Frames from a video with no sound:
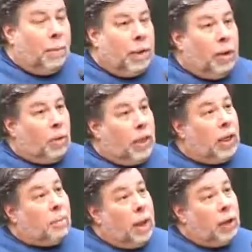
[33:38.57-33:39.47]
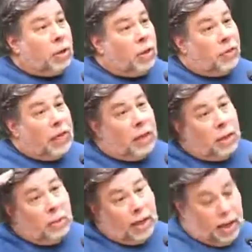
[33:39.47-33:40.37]
But I really admired the
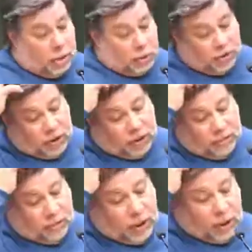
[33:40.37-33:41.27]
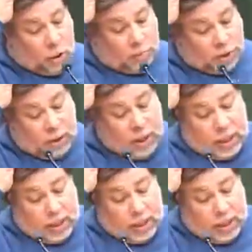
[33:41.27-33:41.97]
thinking. My head was very free and open.